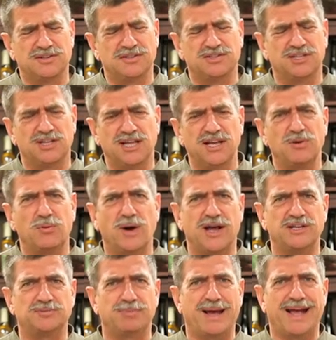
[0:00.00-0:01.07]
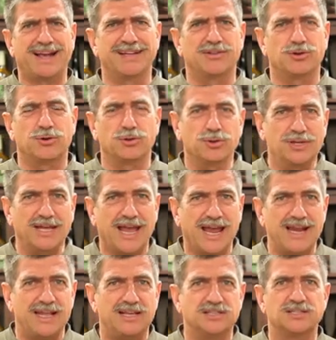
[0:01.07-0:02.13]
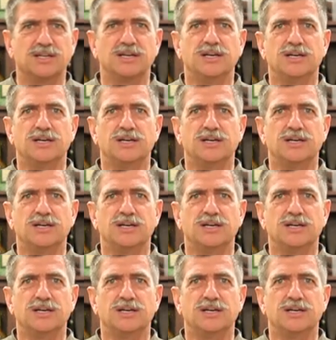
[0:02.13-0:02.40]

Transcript: Chilean wines back in the early 80s,